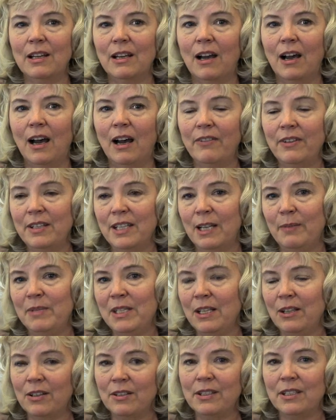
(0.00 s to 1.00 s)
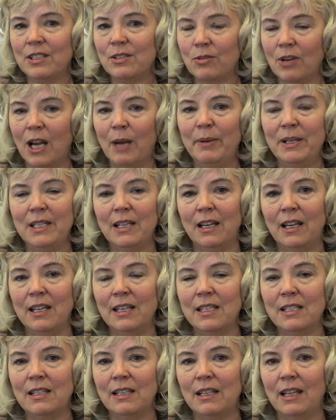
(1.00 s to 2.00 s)
Oftentimes the earth is
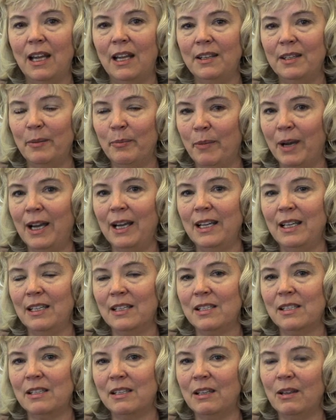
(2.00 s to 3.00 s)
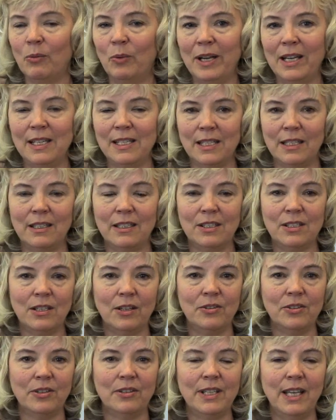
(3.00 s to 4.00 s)
traumatized at the minds and the ways that the
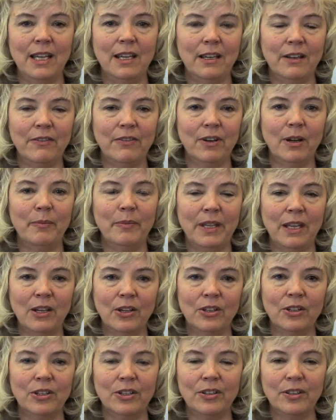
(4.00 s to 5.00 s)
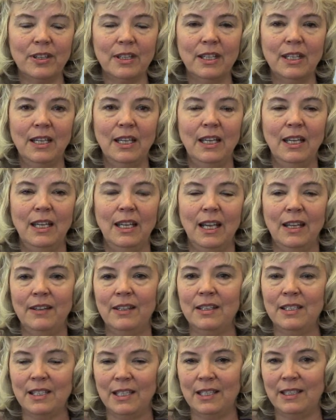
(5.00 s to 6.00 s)
stones are taken from the earth. And
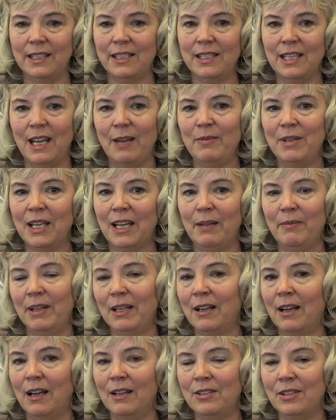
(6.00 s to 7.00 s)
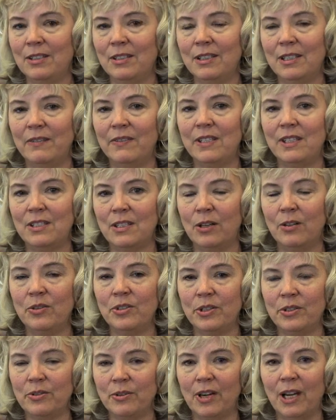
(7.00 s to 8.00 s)
at the same time, the consciousness of the stones
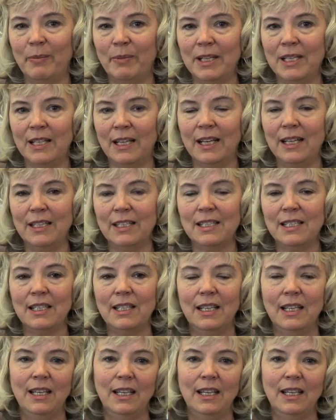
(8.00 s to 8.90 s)
are traumatized.